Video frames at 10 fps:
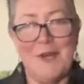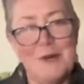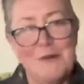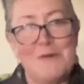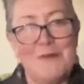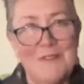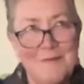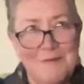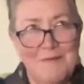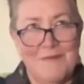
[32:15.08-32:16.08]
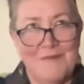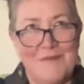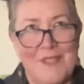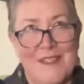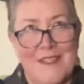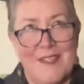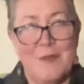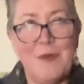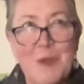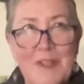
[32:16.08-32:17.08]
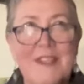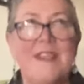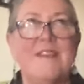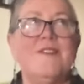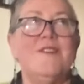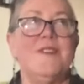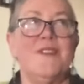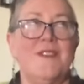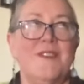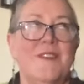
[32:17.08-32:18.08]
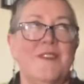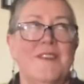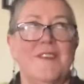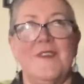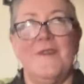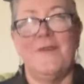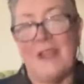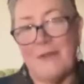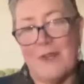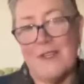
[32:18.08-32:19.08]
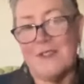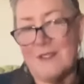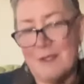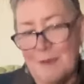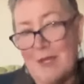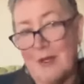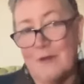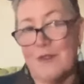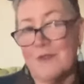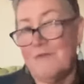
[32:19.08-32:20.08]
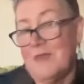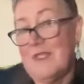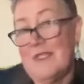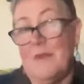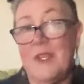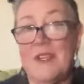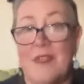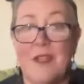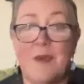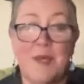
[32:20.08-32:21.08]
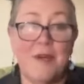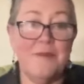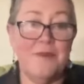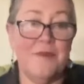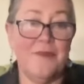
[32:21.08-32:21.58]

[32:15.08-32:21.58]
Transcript: own community's favorite tomatoes. Something to think about.